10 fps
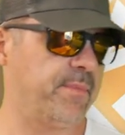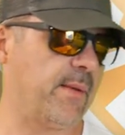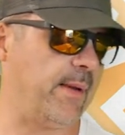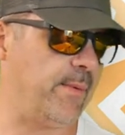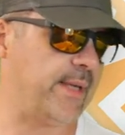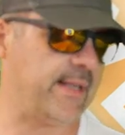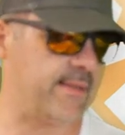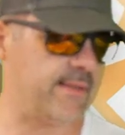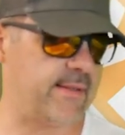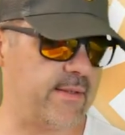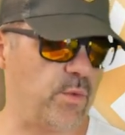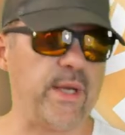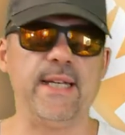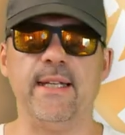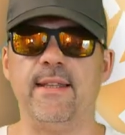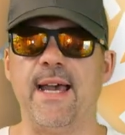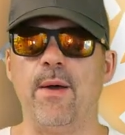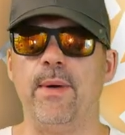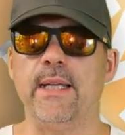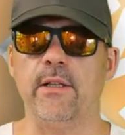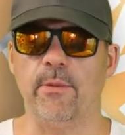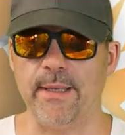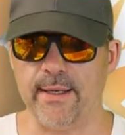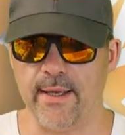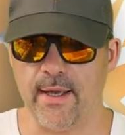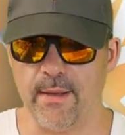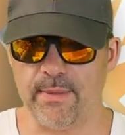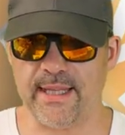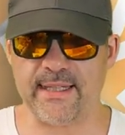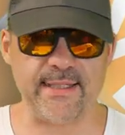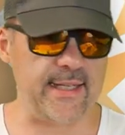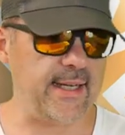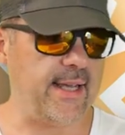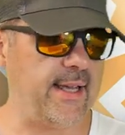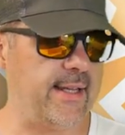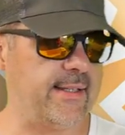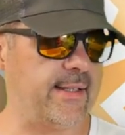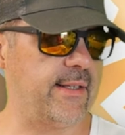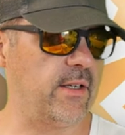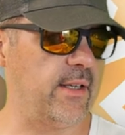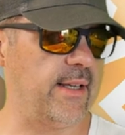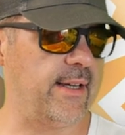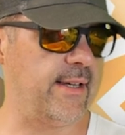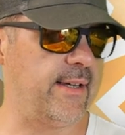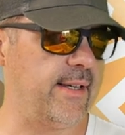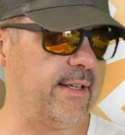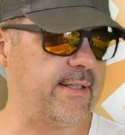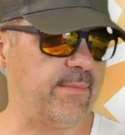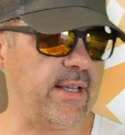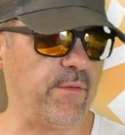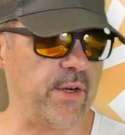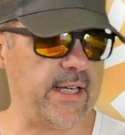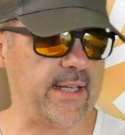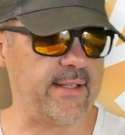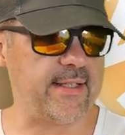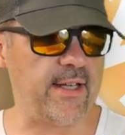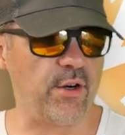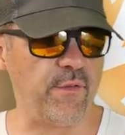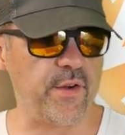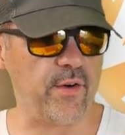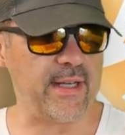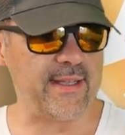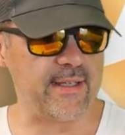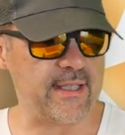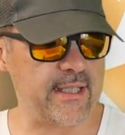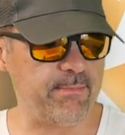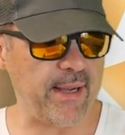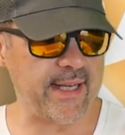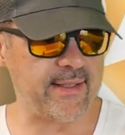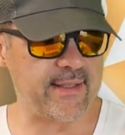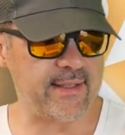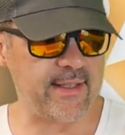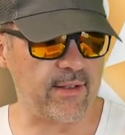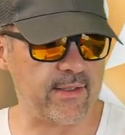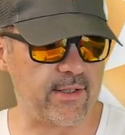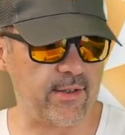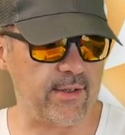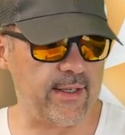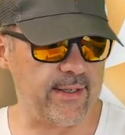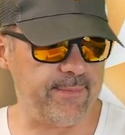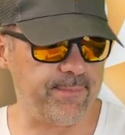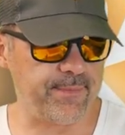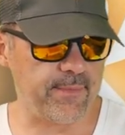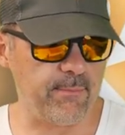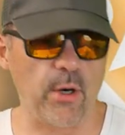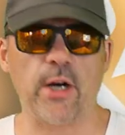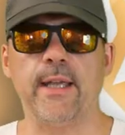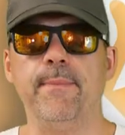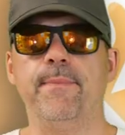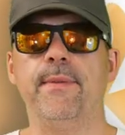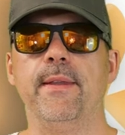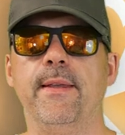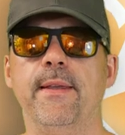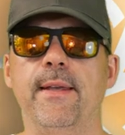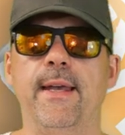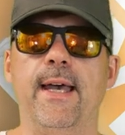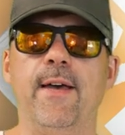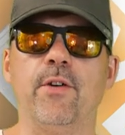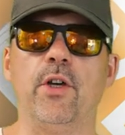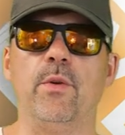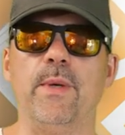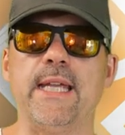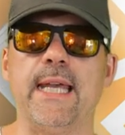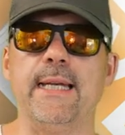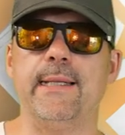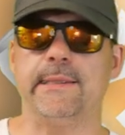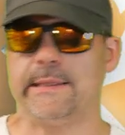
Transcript: Maybe we can sweeten it that way a little bit. But that's it. It's a little uh, something for you to consider if you're in the spiked seltzer um, market. Have a good weekend.